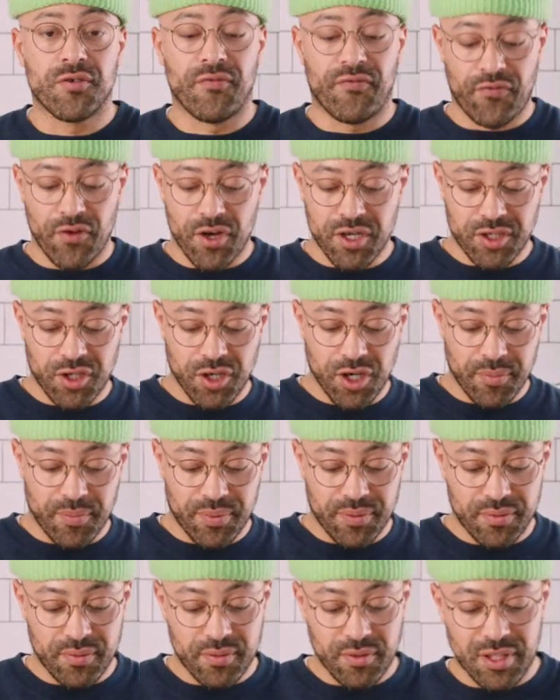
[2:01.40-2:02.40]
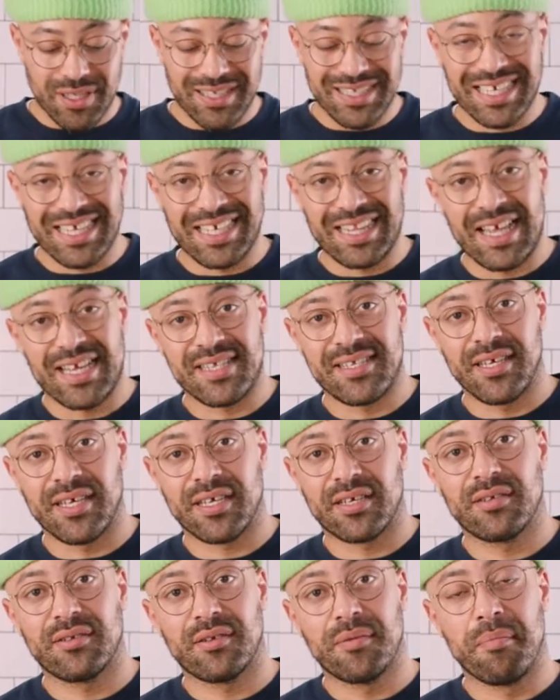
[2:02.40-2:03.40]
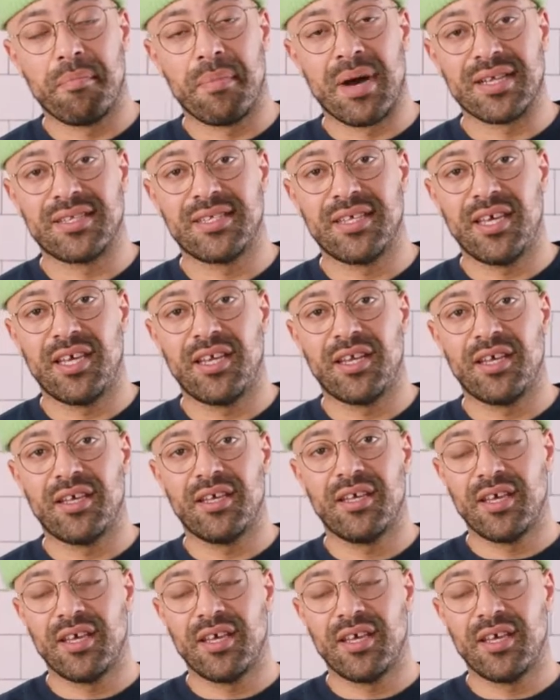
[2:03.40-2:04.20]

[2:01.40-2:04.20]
First up, classic martini